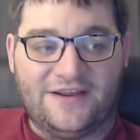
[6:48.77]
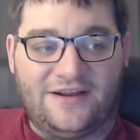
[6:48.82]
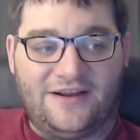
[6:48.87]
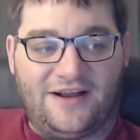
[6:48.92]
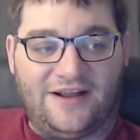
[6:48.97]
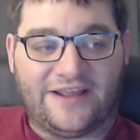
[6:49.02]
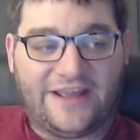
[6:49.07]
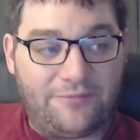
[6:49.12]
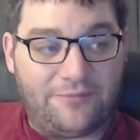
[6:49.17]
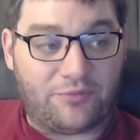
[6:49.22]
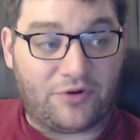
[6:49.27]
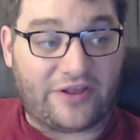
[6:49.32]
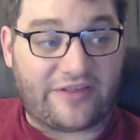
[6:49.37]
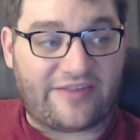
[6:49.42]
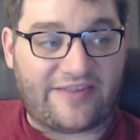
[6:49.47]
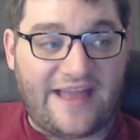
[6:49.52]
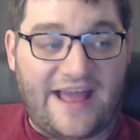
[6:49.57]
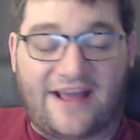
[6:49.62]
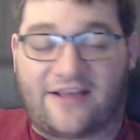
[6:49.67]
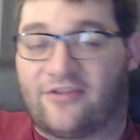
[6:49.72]
Again, bring
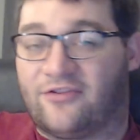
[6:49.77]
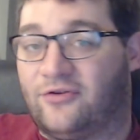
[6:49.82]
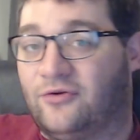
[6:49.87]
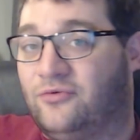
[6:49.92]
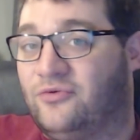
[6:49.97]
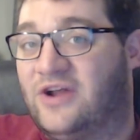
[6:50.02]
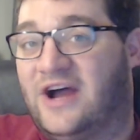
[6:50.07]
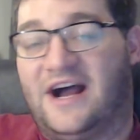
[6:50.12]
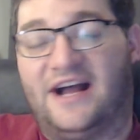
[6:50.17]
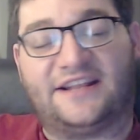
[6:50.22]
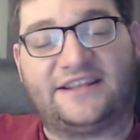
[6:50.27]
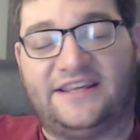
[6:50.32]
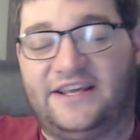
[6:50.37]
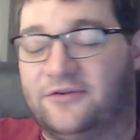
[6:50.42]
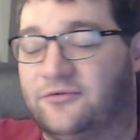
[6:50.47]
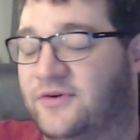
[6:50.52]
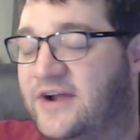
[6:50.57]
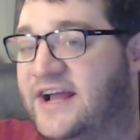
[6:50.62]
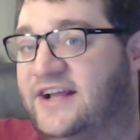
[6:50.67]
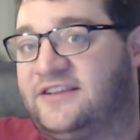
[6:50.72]
snacks. Do not
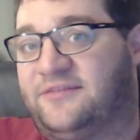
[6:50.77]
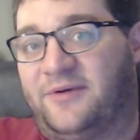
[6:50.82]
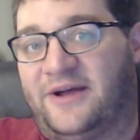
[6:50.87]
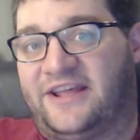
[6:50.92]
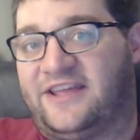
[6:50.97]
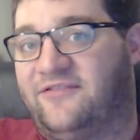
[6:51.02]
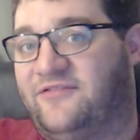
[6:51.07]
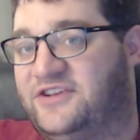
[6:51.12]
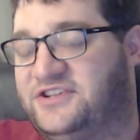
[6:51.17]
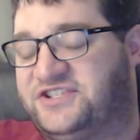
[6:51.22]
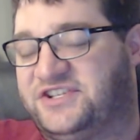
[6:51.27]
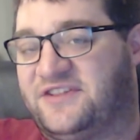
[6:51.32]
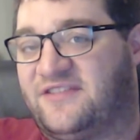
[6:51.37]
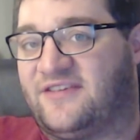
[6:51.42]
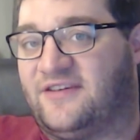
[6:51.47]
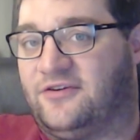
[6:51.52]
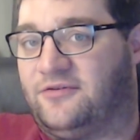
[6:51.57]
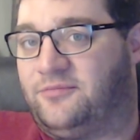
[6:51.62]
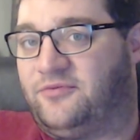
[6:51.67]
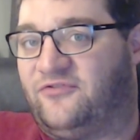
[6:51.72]
get wrecked by convention
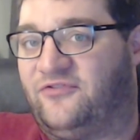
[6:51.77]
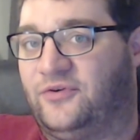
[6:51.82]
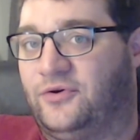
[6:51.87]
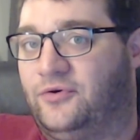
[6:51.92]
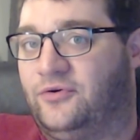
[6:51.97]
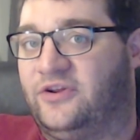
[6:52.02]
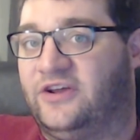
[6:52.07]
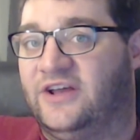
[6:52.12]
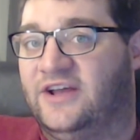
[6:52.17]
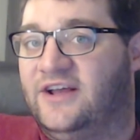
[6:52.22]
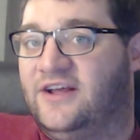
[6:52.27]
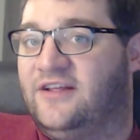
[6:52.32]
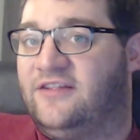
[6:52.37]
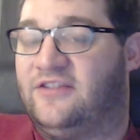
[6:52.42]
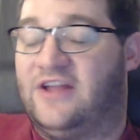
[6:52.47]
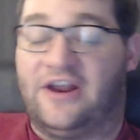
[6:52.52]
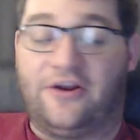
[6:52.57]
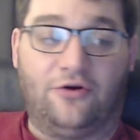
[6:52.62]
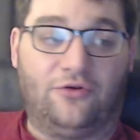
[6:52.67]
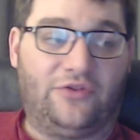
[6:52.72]
center food.
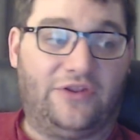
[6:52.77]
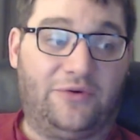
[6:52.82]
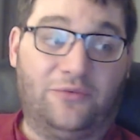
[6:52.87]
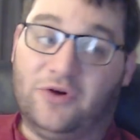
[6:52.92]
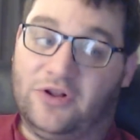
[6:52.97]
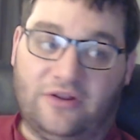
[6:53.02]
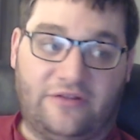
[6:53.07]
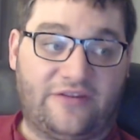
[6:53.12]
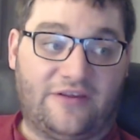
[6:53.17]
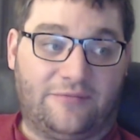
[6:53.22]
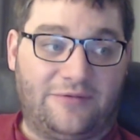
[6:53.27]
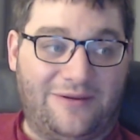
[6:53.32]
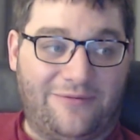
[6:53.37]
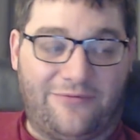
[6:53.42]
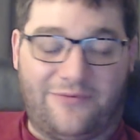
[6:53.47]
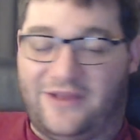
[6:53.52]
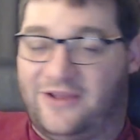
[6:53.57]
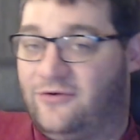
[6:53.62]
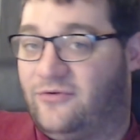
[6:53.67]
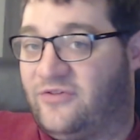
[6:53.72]
Not only will it sometimes
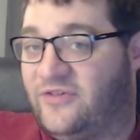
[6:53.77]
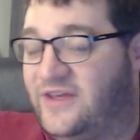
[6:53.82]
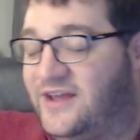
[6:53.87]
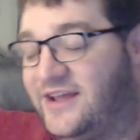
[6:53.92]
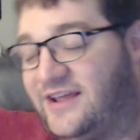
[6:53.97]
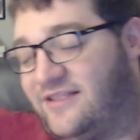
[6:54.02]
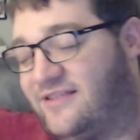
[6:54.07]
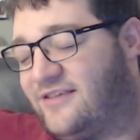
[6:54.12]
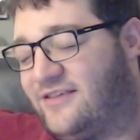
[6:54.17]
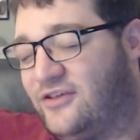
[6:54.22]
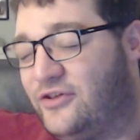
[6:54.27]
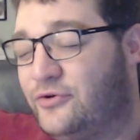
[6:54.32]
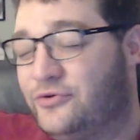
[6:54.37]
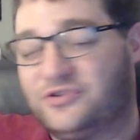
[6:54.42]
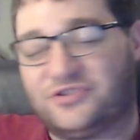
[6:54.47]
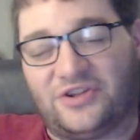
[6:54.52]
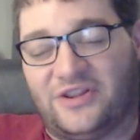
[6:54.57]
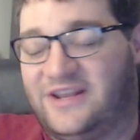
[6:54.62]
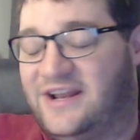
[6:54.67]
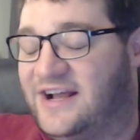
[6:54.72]
make you sick, it's
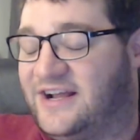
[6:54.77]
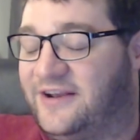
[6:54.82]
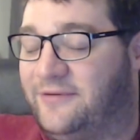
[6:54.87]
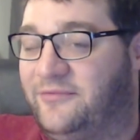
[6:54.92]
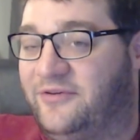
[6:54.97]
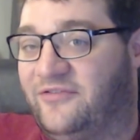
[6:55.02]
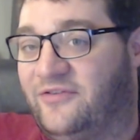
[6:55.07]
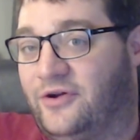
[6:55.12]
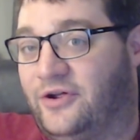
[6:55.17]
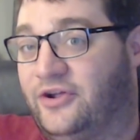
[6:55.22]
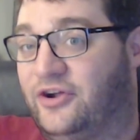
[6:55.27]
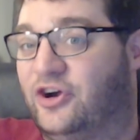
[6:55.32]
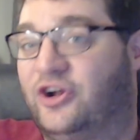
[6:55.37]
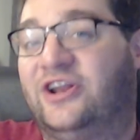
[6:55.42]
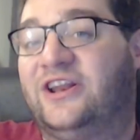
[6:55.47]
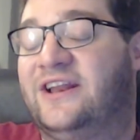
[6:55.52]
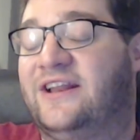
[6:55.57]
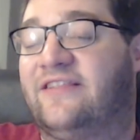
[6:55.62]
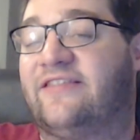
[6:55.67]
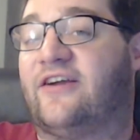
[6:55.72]
usually not going to be very good,
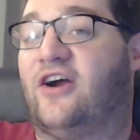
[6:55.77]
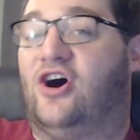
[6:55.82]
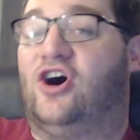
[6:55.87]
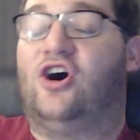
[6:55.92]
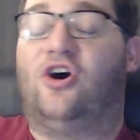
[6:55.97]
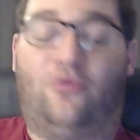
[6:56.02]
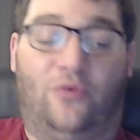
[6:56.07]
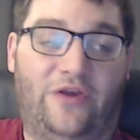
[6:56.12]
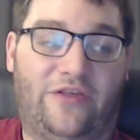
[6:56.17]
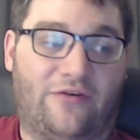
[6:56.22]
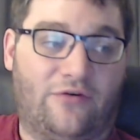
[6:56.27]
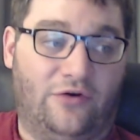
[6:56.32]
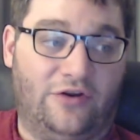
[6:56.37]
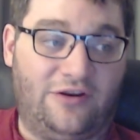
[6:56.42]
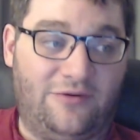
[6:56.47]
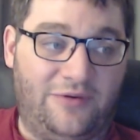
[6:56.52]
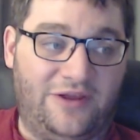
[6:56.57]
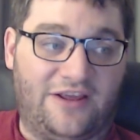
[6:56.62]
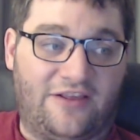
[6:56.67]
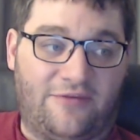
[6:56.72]
and it's always going
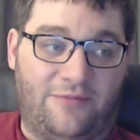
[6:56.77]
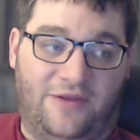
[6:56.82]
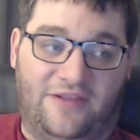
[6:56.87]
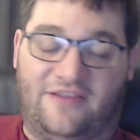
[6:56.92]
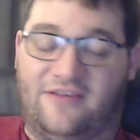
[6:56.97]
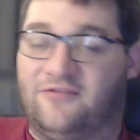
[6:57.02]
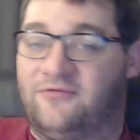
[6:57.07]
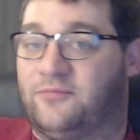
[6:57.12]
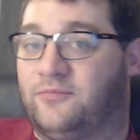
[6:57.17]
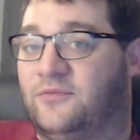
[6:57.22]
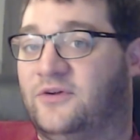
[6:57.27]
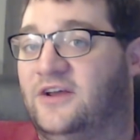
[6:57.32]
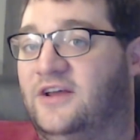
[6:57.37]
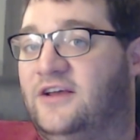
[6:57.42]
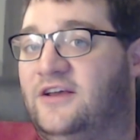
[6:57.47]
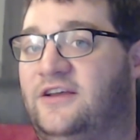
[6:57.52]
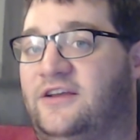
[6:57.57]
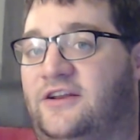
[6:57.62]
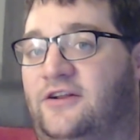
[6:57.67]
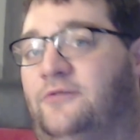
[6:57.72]
to be expensive.
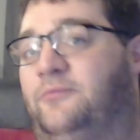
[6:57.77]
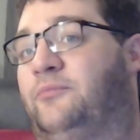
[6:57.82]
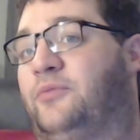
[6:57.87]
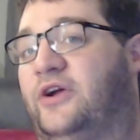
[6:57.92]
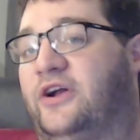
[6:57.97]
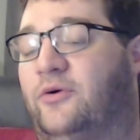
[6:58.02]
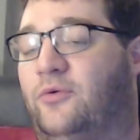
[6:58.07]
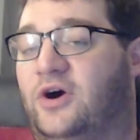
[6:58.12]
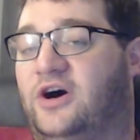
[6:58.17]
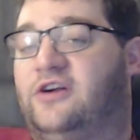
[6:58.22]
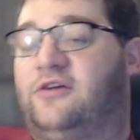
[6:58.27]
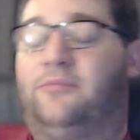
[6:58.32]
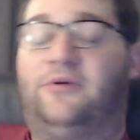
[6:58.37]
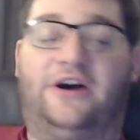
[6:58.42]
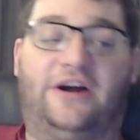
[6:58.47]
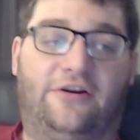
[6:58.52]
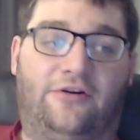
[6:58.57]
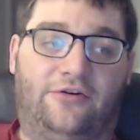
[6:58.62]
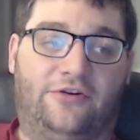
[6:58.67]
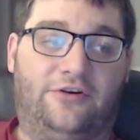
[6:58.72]
Bring a water
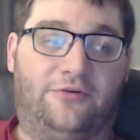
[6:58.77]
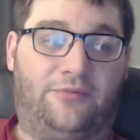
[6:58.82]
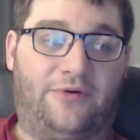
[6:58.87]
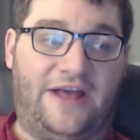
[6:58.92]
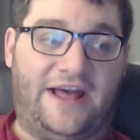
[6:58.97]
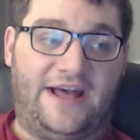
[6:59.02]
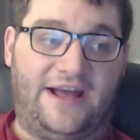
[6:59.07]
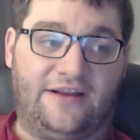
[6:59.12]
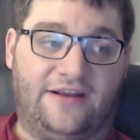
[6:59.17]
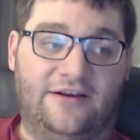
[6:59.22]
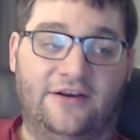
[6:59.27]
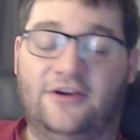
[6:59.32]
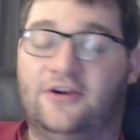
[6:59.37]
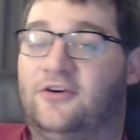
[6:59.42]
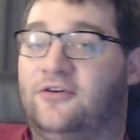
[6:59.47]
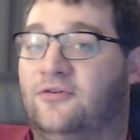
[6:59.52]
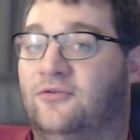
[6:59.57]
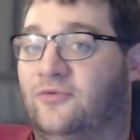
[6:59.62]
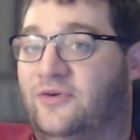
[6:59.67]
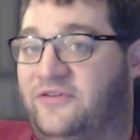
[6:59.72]
bottle in your bag,
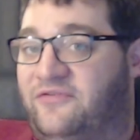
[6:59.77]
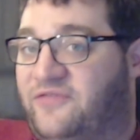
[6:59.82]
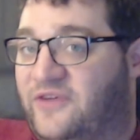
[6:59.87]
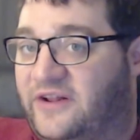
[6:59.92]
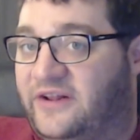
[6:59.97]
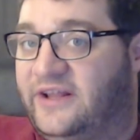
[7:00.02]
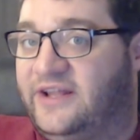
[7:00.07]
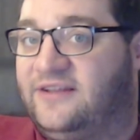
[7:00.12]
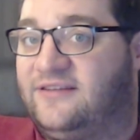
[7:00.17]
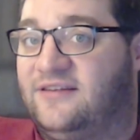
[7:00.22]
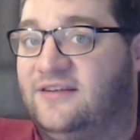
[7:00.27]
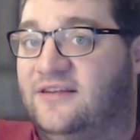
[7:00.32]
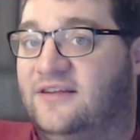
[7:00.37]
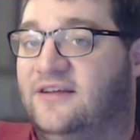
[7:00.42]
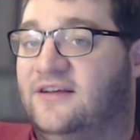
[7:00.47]
refill it